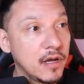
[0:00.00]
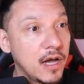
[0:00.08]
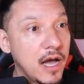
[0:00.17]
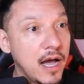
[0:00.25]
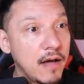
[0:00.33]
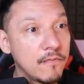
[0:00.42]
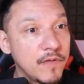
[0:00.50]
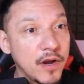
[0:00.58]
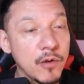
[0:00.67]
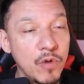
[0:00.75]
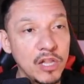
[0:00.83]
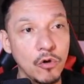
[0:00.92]
Very
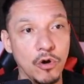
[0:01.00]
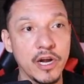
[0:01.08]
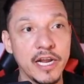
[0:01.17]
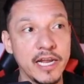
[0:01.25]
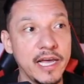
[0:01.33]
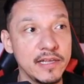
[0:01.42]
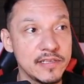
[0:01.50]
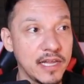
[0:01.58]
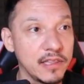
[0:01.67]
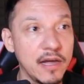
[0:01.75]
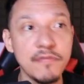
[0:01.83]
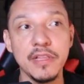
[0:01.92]
well organized. I
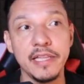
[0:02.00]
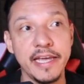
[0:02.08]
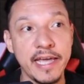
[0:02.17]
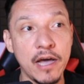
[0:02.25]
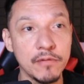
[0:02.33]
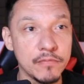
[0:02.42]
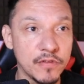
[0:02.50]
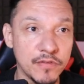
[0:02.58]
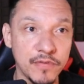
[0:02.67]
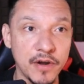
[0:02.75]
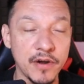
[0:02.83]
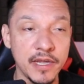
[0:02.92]
love the layout. It's
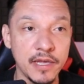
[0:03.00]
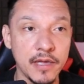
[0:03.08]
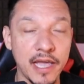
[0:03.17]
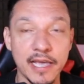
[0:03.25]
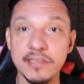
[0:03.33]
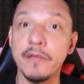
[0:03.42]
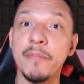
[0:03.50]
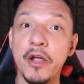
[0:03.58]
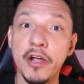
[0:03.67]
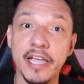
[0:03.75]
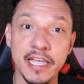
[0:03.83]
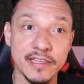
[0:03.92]
very, I guess,
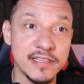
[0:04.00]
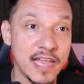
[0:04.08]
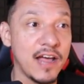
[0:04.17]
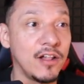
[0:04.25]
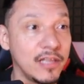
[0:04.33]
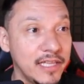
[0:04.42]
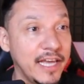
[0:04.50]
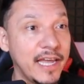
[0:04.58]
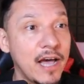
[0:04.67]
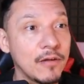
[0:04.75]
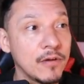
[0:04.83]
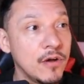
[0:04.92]
American style
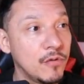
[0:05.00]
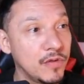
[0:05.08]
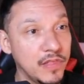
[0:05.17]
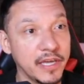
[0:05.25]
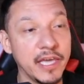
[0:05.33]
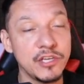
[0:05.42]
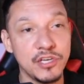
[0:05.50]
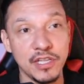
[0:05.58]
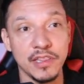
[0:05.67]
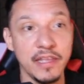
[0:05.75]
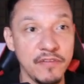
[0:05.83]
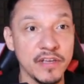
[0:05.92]
layout with the kitchen,
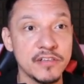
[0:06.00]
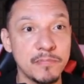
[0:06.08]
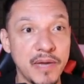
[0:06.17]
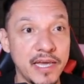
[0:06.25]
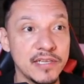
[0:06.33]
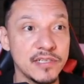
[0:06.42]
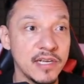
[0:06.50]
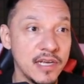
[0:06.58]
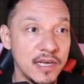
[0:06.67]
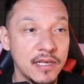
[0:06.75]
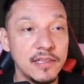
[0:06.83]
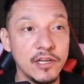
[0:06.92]
living space,
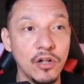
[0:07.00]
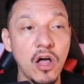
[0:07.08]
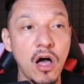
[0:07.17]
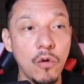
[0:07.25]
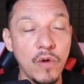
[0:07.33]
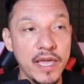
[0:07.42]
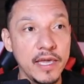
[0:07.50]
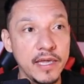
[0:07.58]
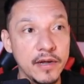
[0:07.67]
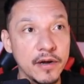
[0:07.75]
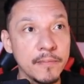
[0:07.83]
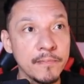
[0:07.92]
little hallway
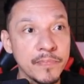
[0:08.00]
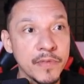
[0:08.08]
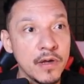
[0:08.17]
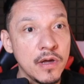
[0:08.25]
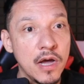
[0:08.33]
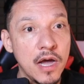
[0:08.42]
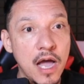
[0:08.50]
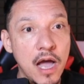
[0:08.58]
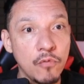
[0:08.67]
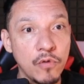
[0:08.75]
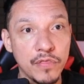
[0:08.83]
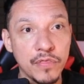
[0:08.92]
here
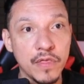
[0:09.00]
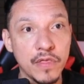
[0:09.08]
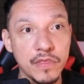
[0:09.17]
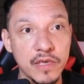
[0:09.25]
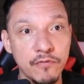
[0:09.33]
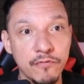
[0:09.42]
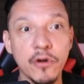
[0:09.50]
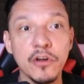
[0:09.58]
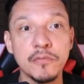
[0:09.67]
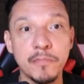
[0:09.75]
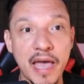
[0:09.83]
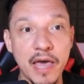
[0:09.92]
with the
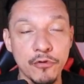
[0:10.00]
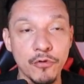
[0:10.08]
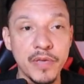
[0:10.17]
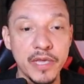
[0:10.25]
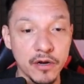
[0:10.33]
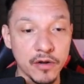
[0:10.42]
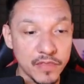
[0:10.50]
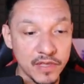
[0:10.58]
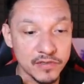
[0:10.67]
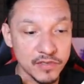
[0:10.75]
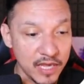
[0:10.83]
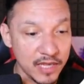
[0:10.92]
first bathroom here.
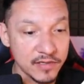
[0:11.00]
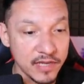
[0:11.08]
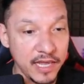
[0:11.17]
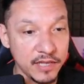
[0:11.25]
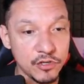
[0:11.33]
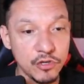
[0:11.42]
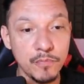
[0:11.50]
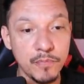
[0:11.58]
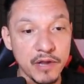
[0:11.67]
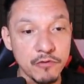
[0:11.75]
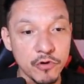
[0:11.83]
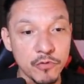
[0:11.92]
This is a
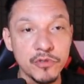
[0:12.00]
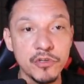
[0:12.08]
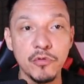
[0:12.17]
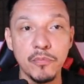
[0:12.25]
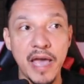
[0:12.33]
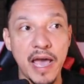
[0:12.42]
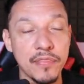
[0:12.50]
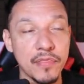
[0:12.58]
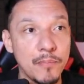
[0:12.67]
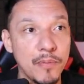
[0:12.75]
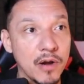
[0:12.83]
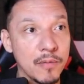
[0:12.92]
2-bedroom, 2-bath
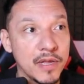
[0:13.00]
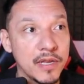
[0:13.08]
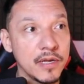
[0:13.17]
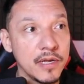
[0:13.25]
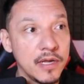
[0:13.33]
apartment.